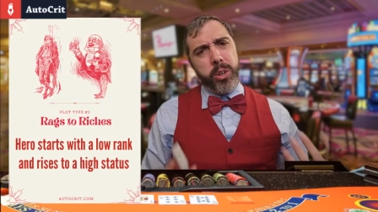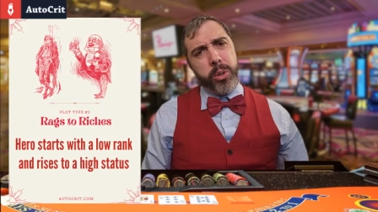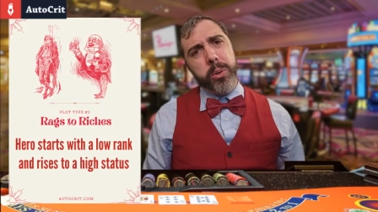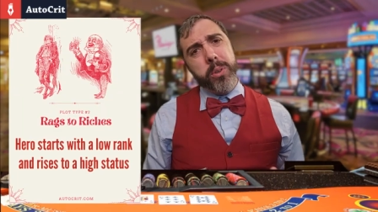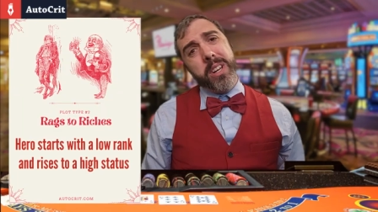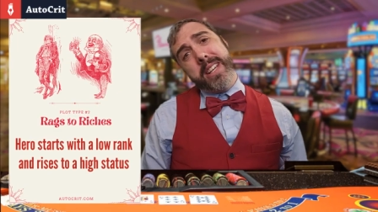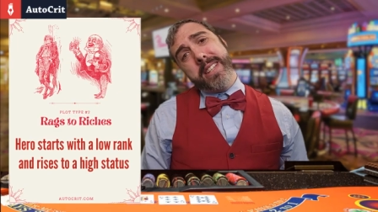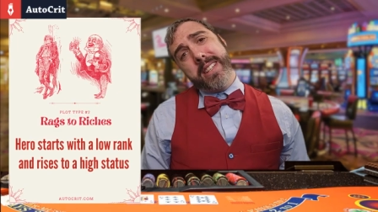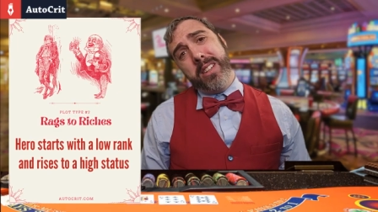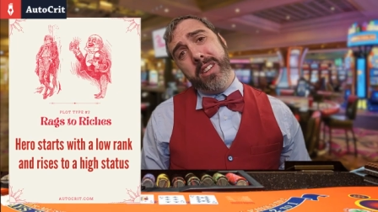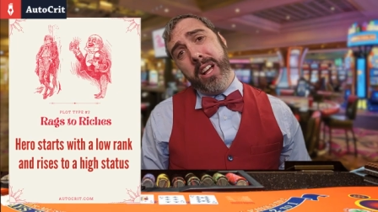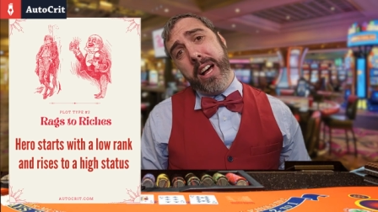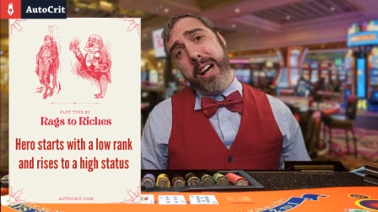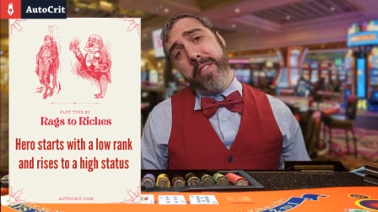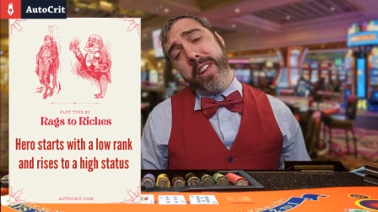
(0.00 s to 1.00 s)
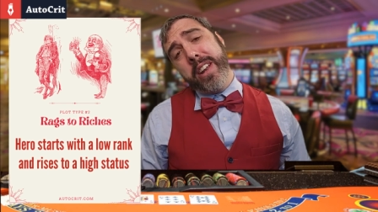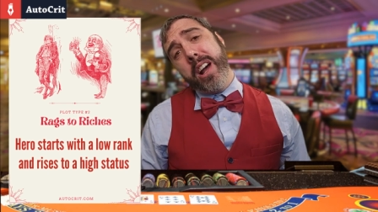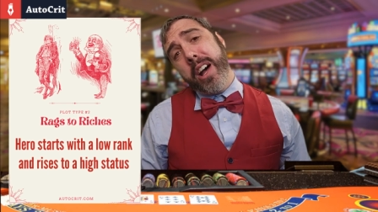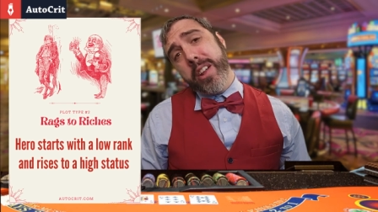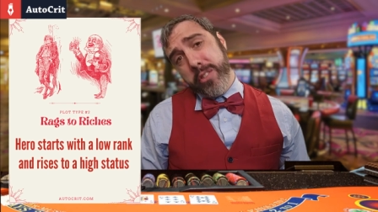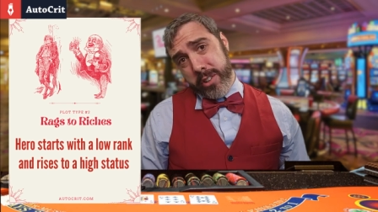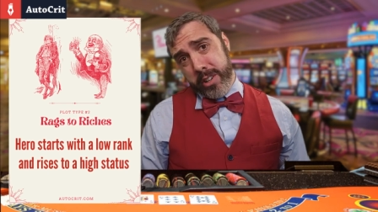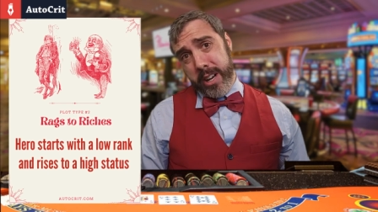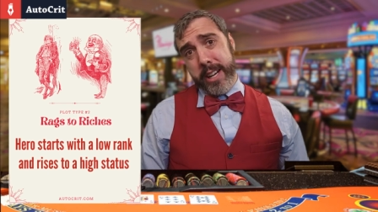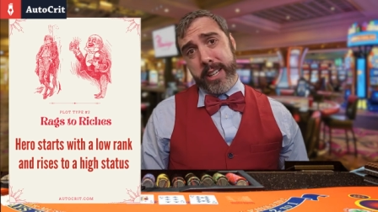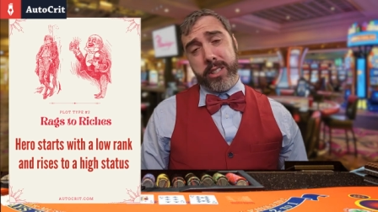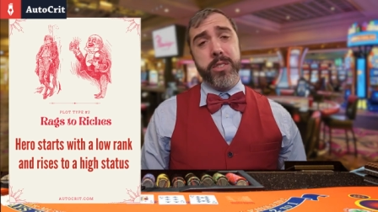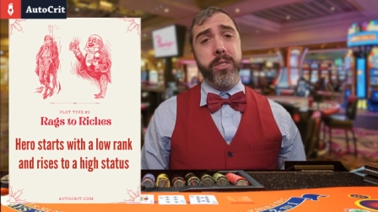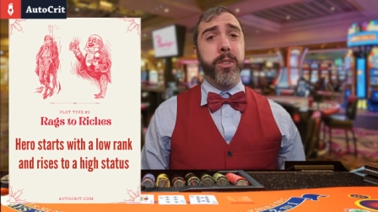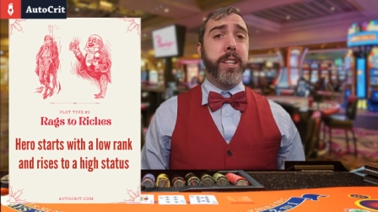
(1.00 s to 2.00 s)
Who doesn't love an
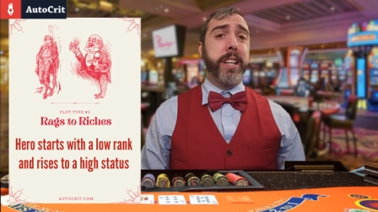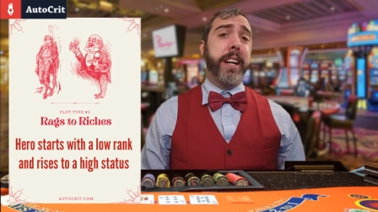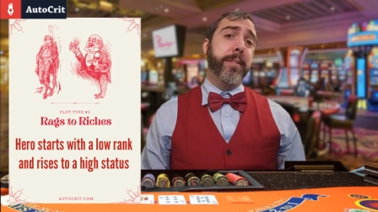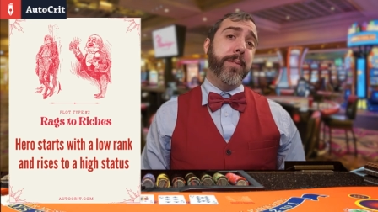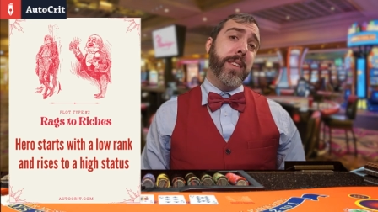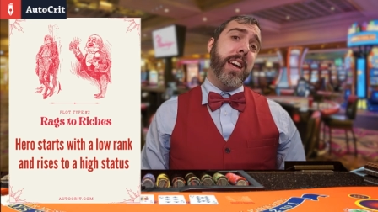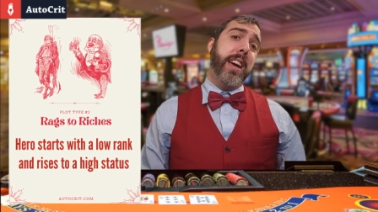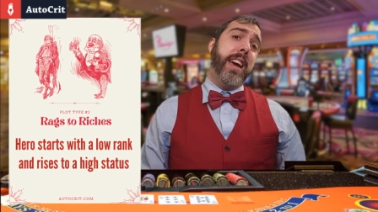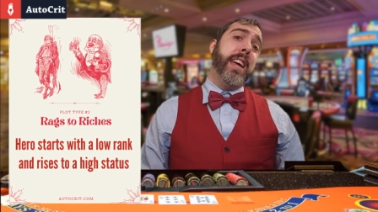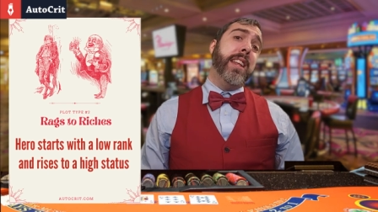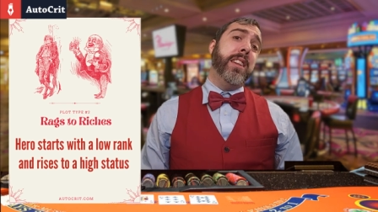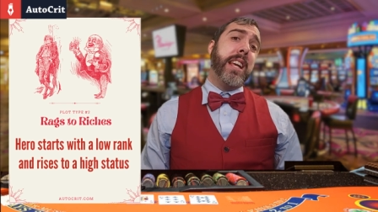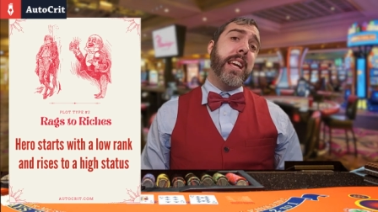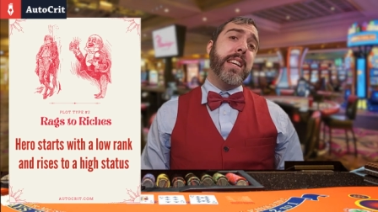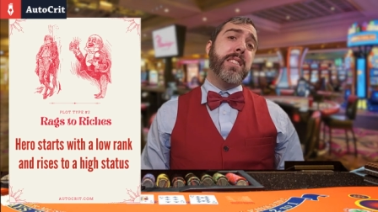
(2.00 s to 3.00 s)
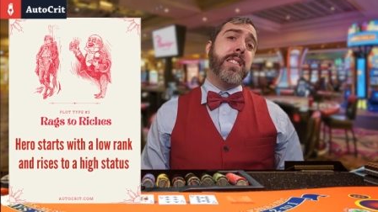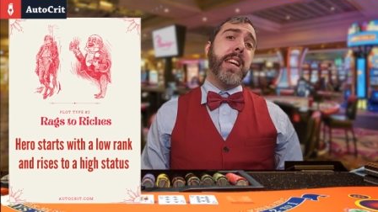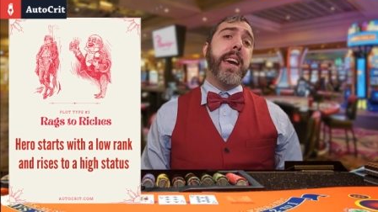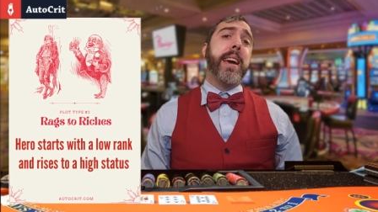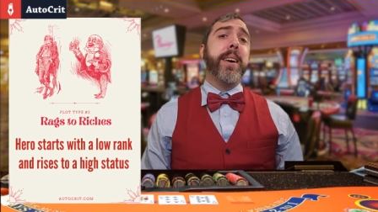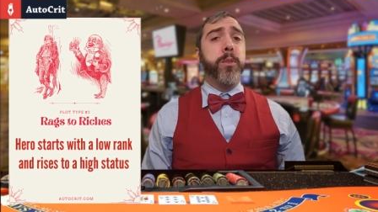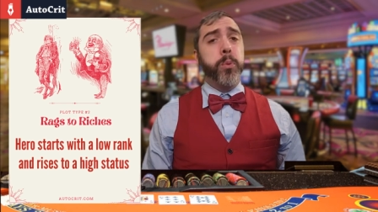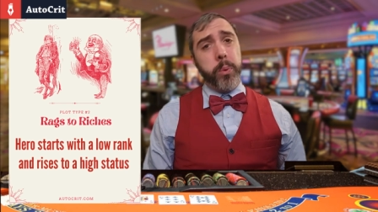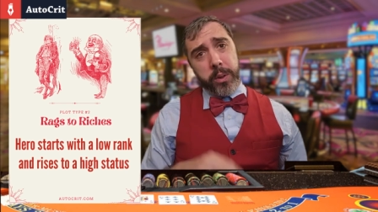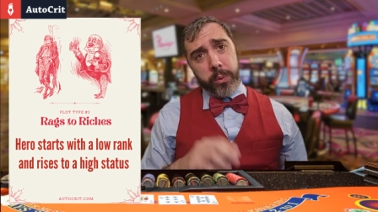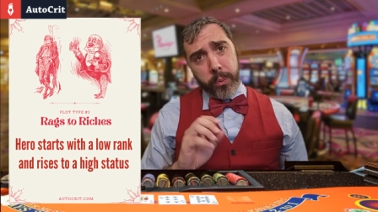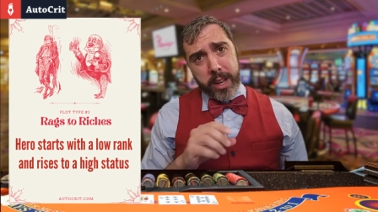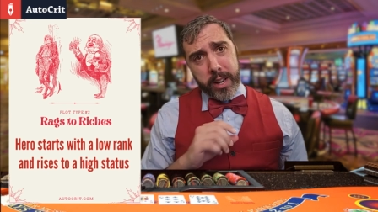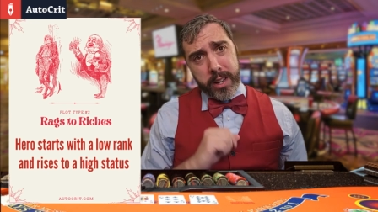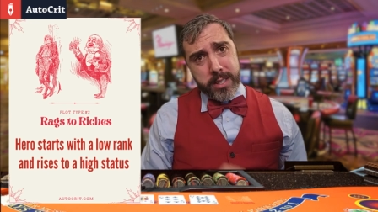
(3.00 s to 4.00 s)
underdog story? In these tales, we
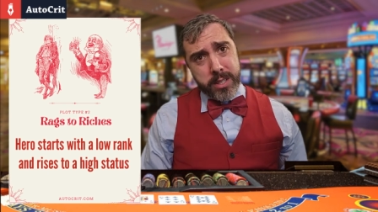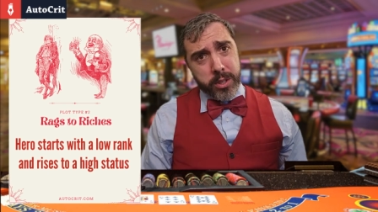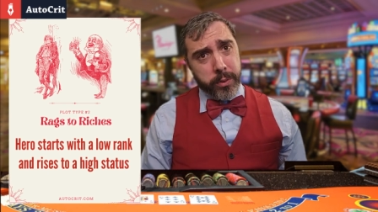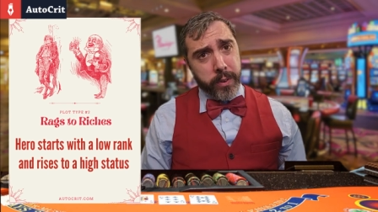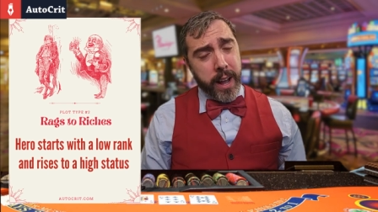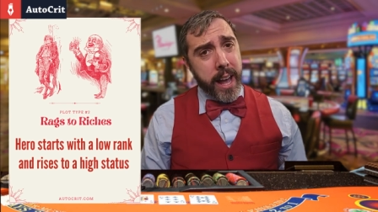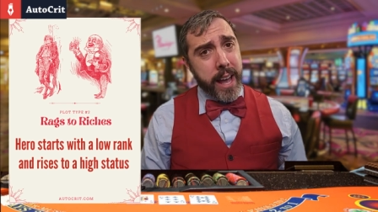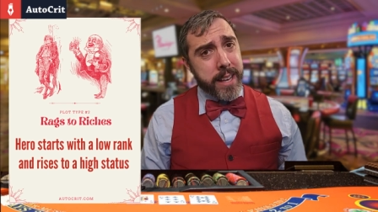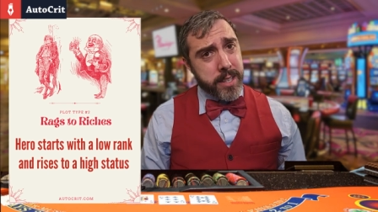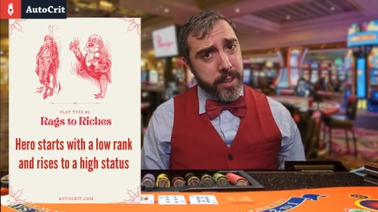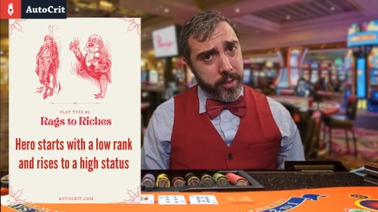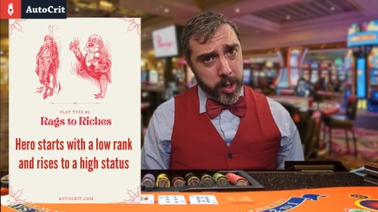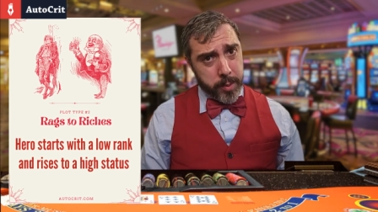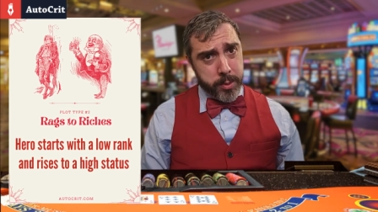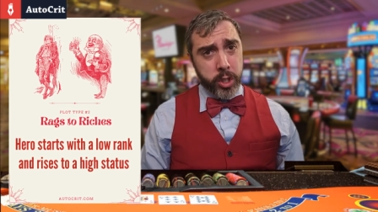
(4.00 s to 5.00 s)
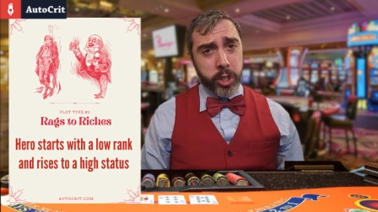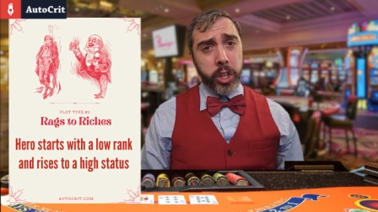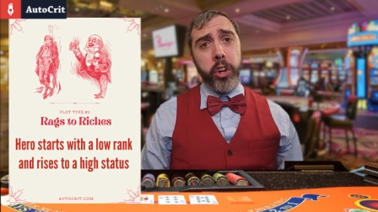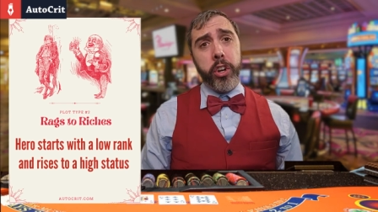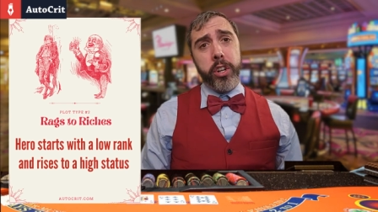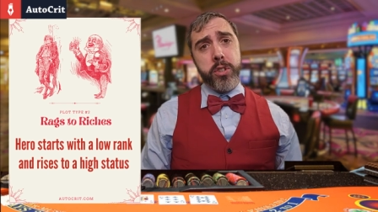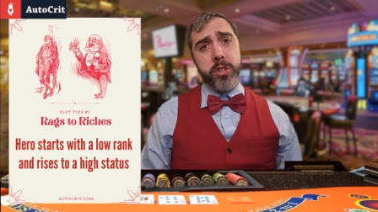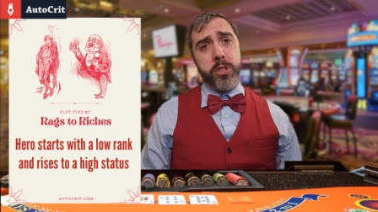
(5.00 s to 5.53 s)
witness the rise of an obscure